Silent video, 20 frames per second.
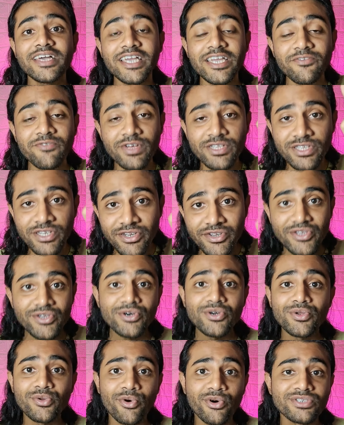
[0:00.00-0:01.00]
even
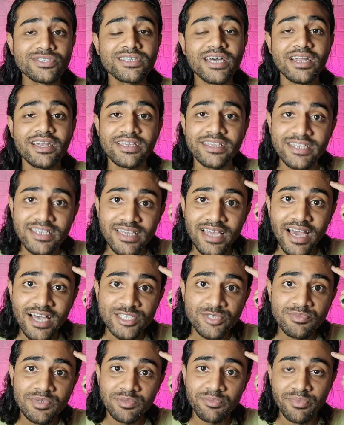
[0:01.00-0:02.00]
Rio knows that he
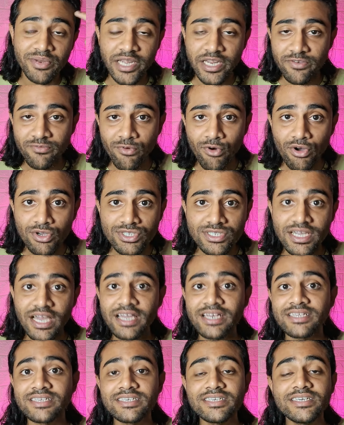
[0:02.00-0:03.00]
has been brainwashed
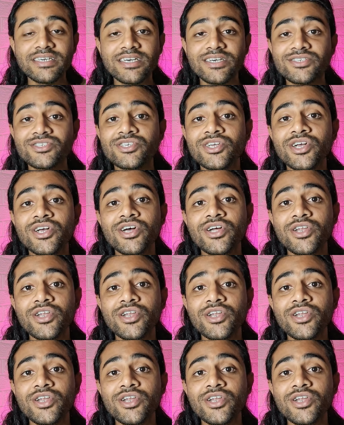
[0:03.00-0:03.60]
and he is